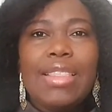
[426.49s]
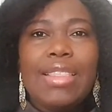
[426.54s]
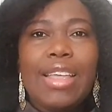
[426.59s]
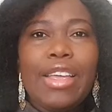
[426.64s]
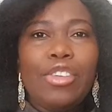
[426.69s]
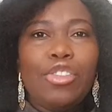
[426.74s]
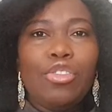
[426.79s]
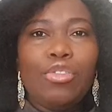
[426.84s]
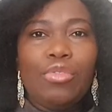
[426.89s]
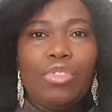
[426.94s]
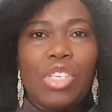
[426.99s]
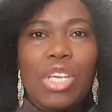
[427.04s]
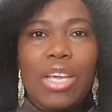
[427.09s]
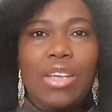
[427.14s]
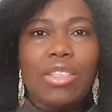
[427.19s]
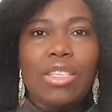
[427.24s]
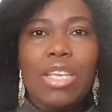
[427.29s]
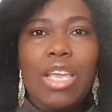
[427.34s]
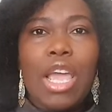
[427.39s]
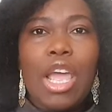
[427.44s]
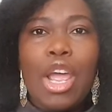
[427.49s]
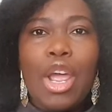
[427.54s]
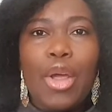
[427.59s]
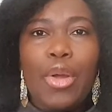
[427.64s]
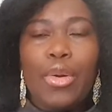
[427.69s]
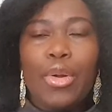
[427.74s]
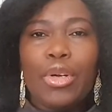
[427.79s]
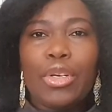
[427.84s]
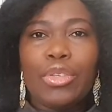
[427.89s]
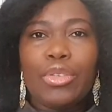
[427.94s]
Then you check the
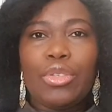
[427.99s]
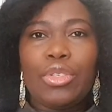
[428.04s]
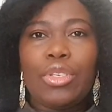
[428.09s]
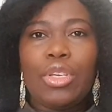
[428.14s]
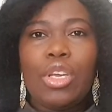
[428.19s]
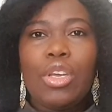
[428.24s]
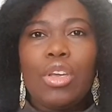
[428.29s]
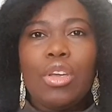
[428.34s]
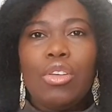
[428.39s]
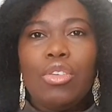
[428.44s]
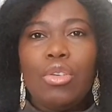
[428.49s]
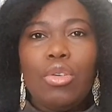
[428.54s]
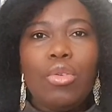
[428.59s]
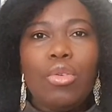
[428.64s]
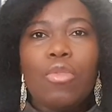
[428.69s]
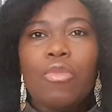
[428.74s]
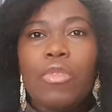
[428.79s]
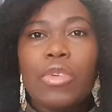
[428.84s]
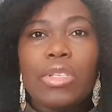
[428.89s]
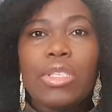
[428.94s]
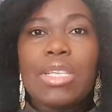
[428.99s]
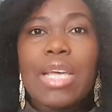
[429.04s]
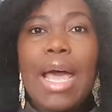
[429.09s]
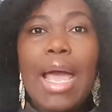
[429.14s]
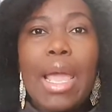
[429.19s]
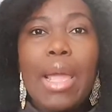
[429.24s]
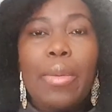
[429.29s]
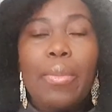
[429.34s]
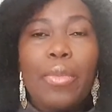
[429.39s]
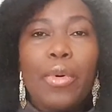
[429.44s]
errors, you look for
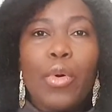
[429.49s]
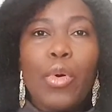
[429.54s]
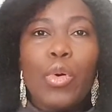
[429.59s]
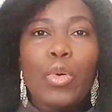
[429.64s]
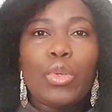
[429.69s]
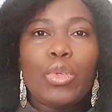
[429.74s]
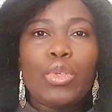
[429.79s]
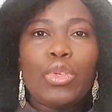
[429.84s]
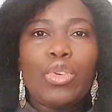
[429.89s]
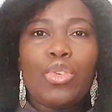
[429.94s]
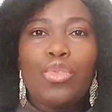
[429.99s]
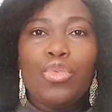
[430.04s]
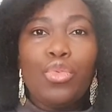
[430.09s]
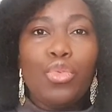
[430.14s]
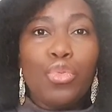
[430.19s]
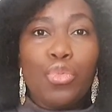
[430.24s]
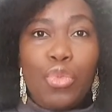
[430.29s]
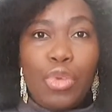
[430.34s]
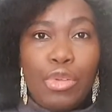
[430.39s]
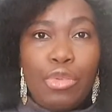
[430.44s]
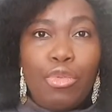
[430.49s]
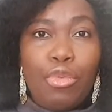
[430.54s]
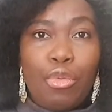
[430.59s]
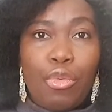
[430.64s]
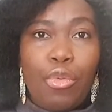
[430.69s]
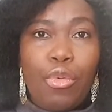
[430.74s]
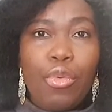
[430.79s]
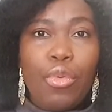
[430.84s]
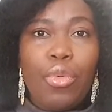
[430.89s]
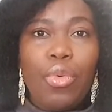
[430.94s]
typos, you read
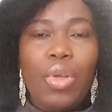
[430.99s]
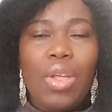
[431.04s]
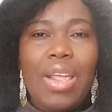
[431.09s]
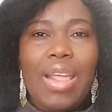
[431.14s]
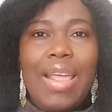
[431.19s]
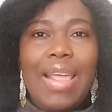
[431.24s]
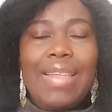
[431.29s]
through.